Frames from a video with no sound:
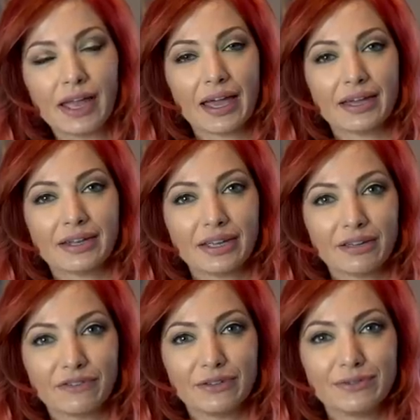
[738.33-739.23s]
and
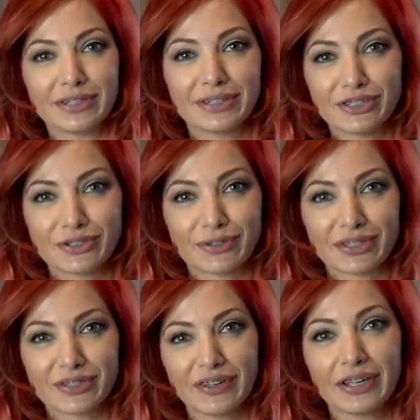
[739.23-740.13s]
if you didn't enjoy
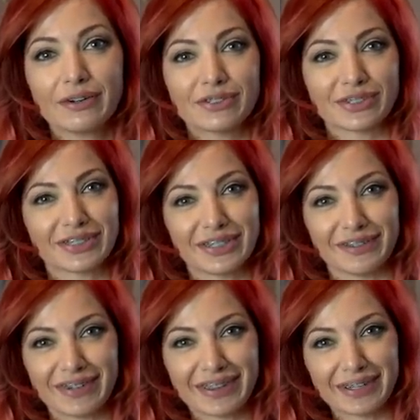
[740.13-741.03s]
this video, just
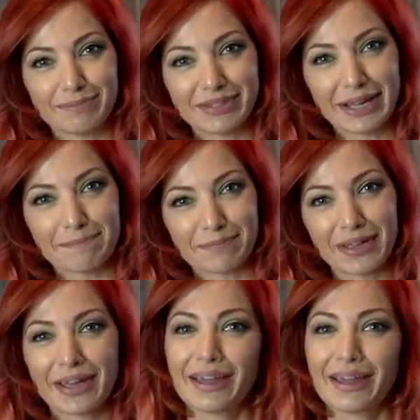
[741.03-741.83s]
give it a thumbs up.